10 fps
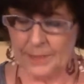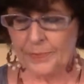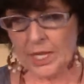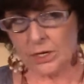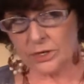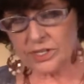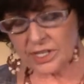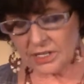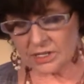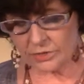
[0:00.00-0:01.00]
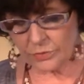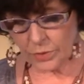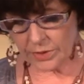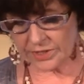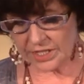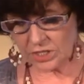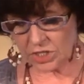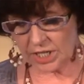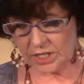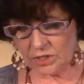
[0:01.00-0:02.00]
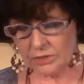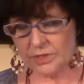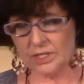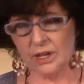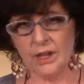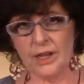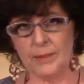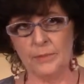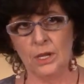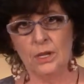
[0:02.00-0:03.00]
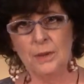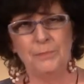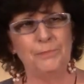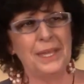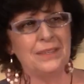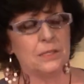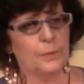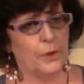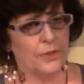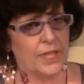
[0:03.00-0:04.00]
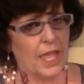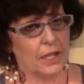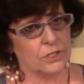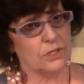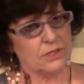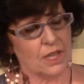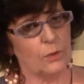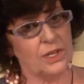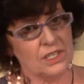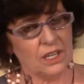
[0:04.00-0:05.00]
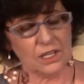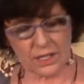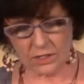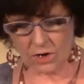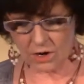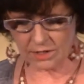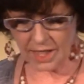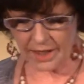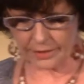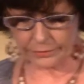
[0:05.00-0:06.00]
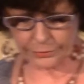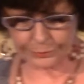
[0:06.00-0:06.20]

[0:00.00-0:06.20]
And our sense of worth can change over time based upon the actions that we take in our life.